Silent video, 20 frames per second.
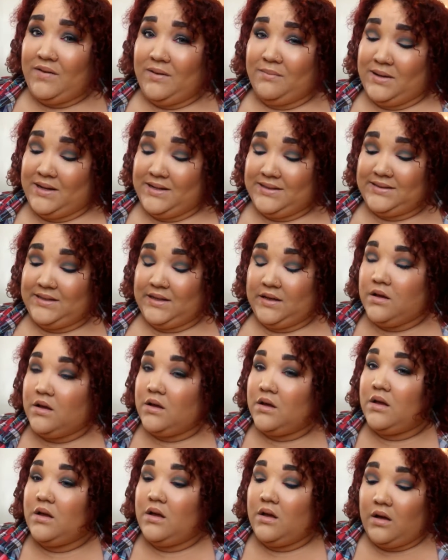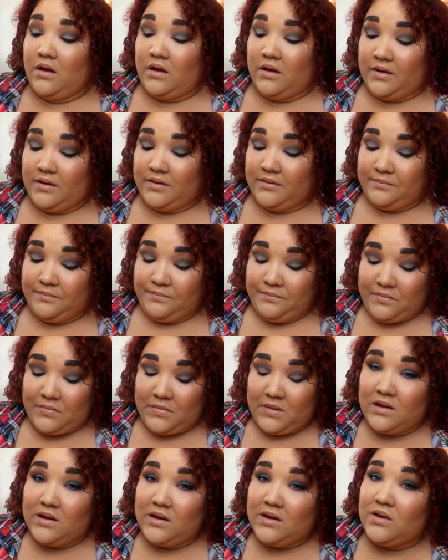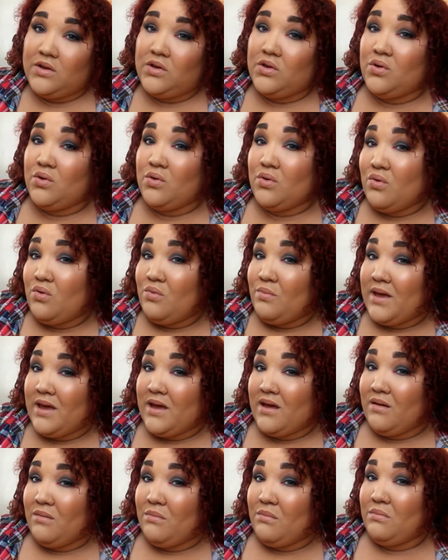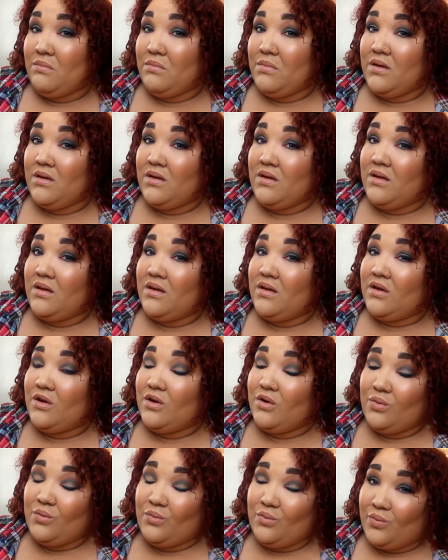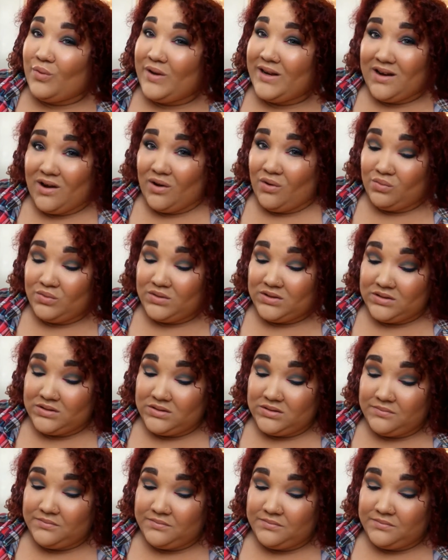to bust it. No, ma'am. We don't.